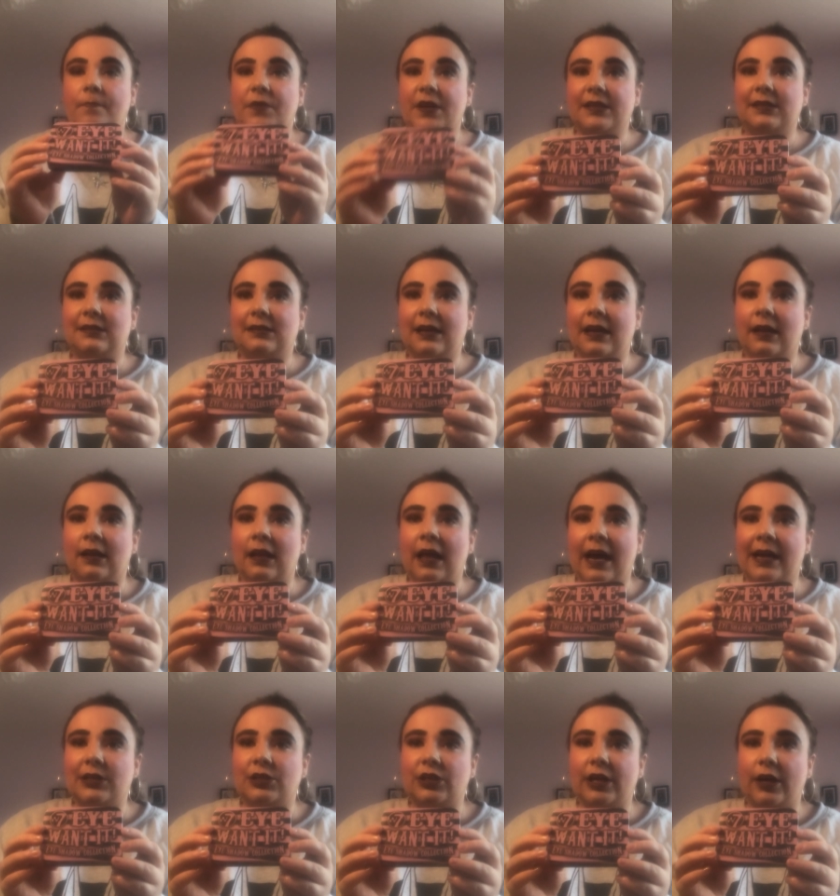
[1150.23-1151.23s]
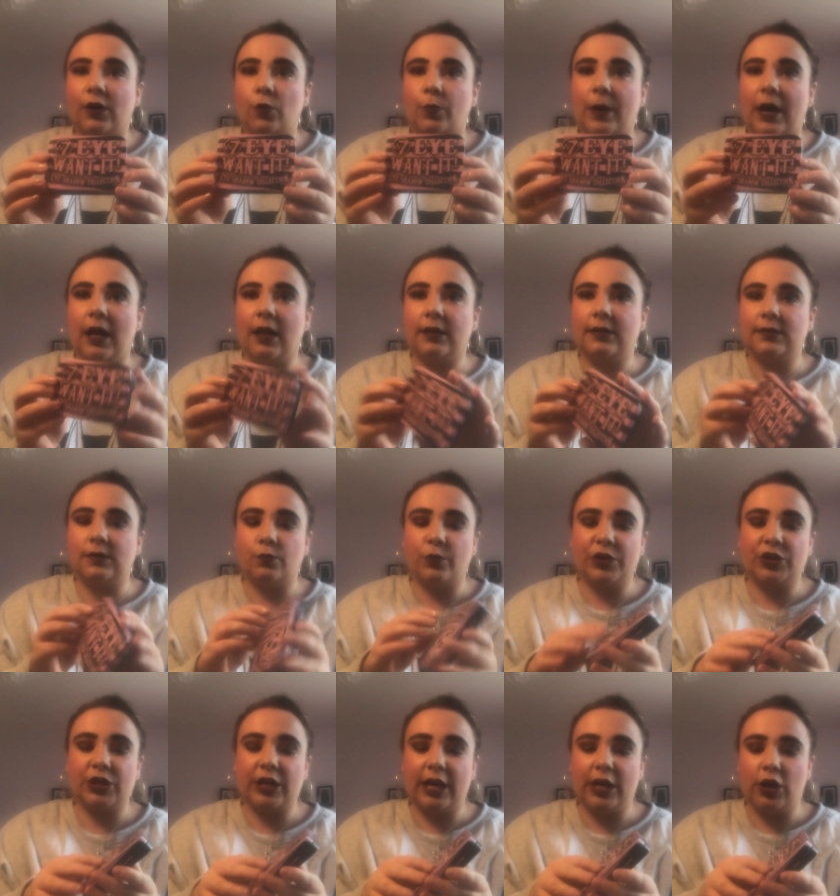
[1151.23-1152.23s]
This little eyeshadow palette,
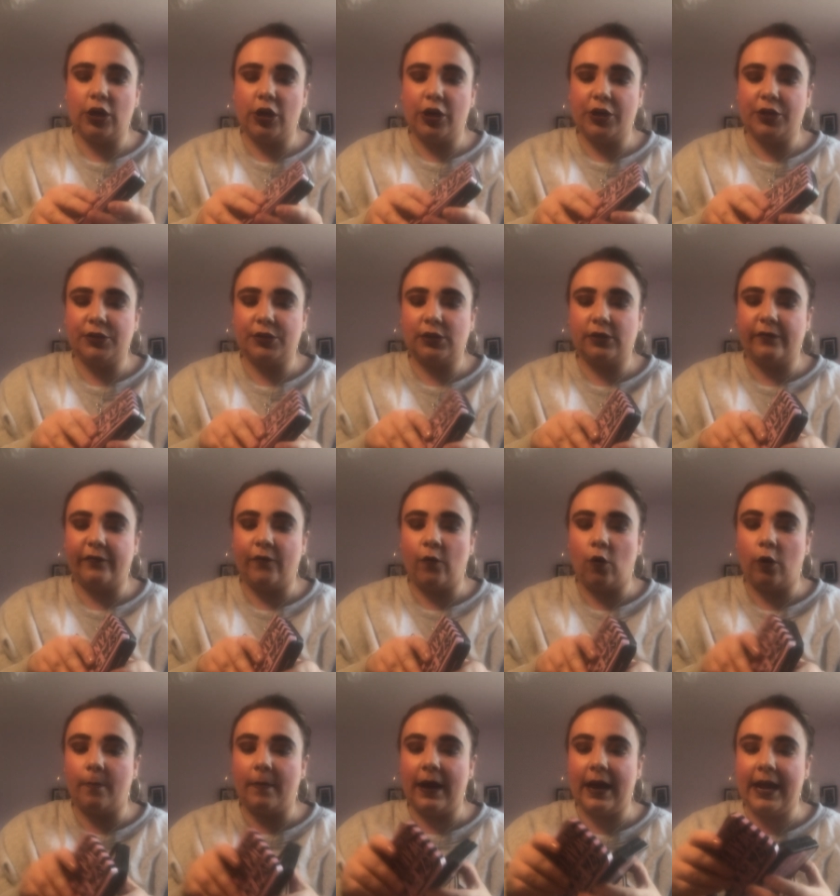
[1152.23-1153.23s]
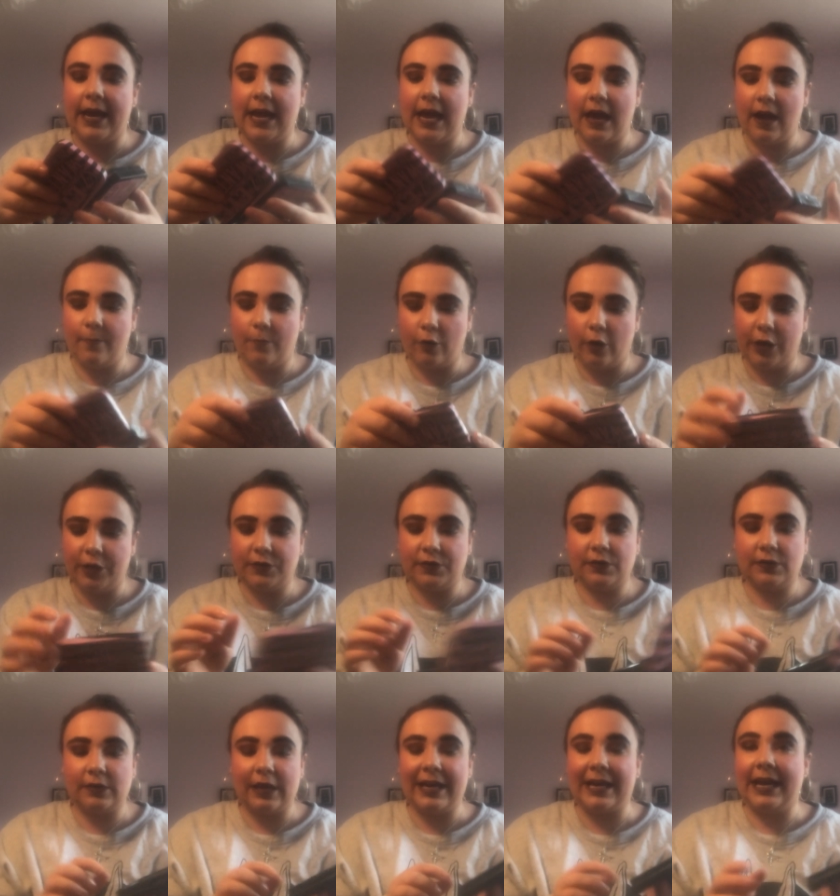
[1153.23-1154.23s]
which I used for my
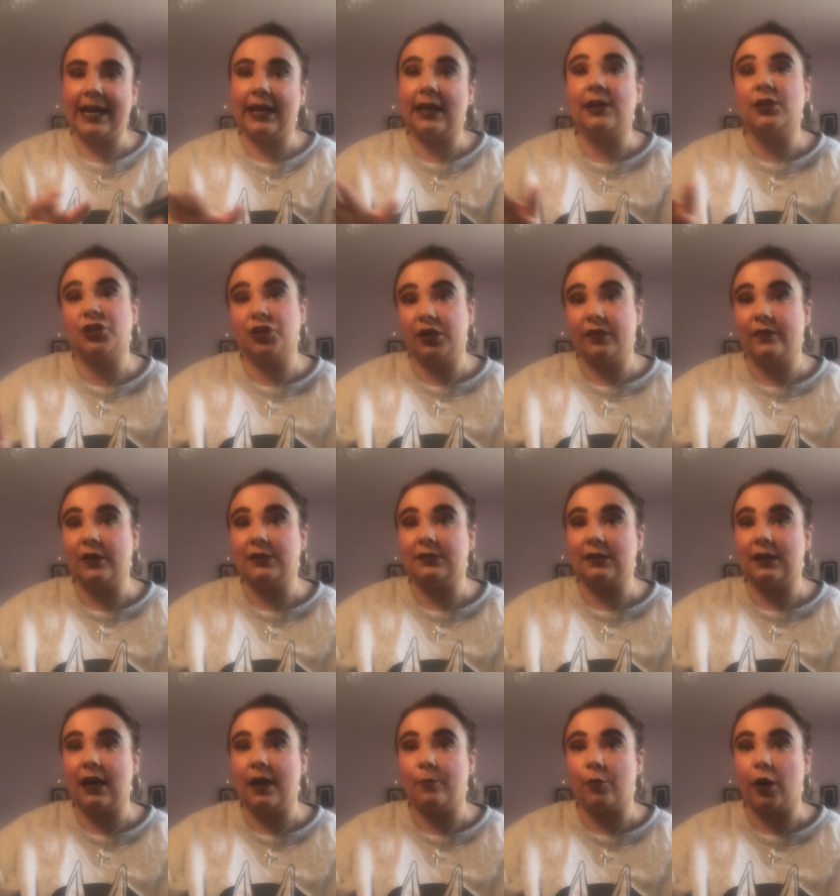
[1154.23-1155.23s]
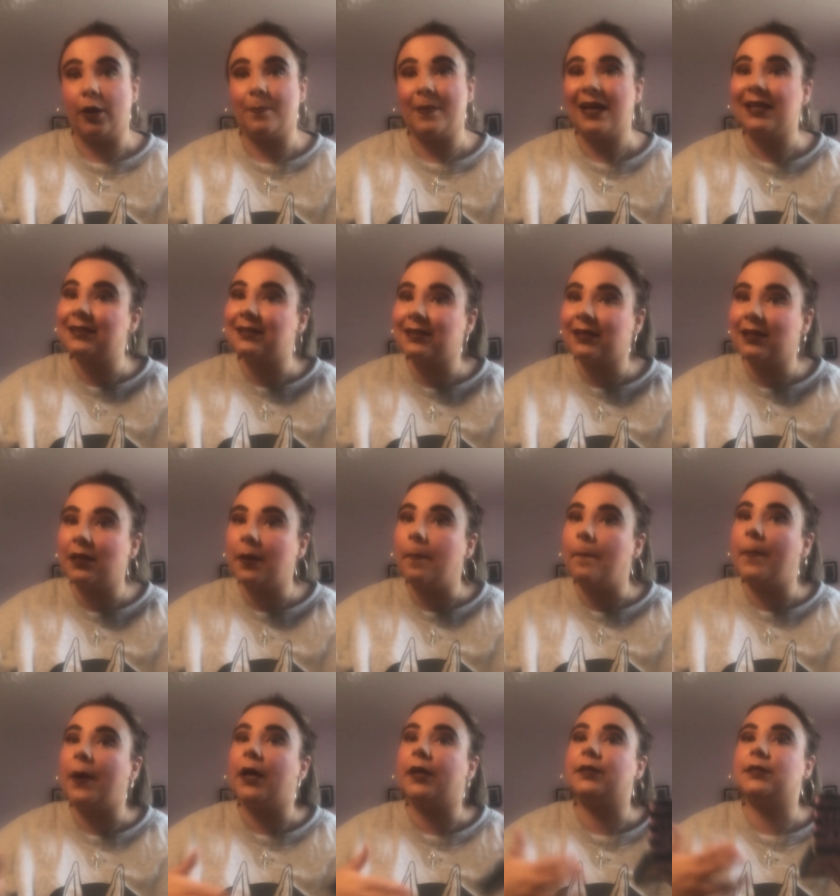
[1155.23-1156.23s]
eyebrows, again I should have used an eyebrow pencil,
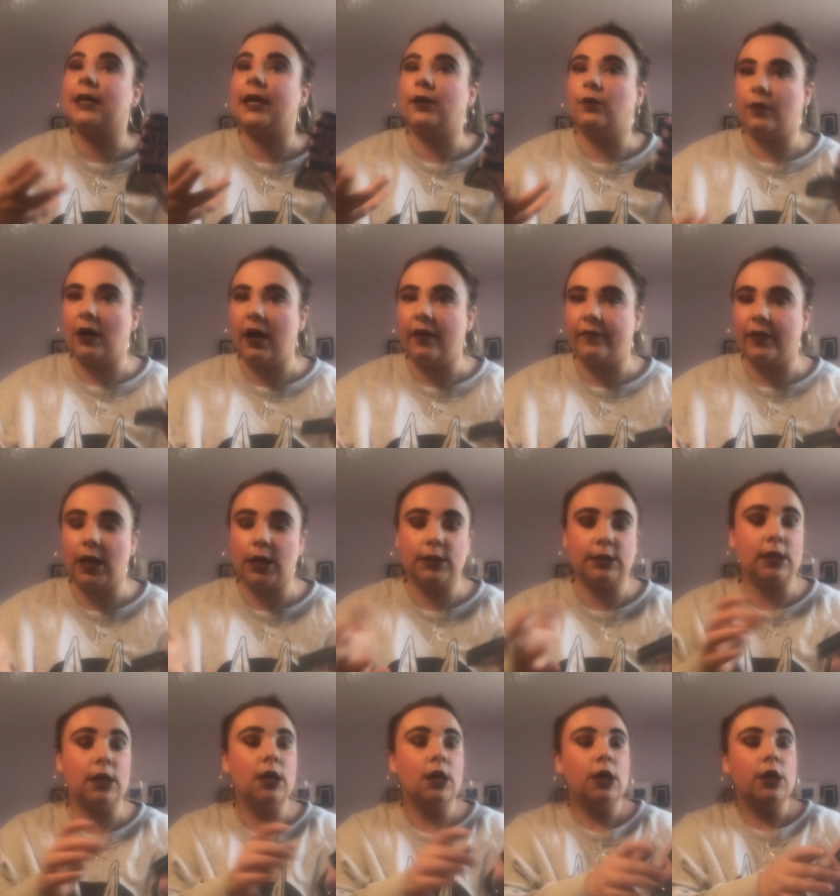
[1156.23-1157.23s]
but I don't have that.